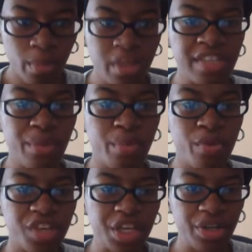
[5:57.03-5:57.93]
because if I'm
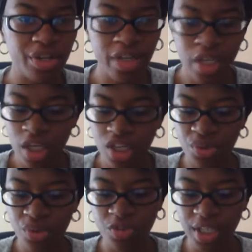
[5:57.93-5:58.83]
over here and
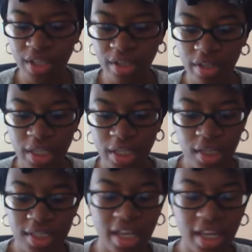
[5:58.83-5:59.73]
you're over here,
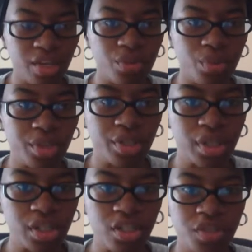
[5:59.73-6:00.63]
it's not going to work.
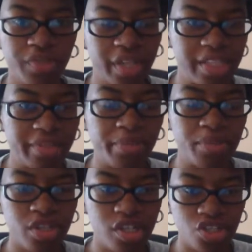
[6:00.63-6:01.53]
You're going to feel as if
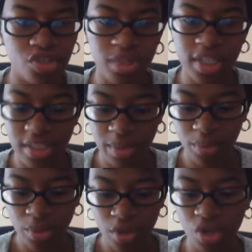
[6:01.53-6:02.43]
I'm judging you because
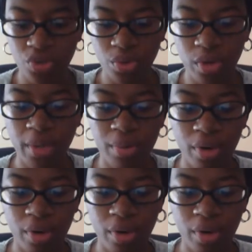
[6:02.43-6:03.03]
I'm growing and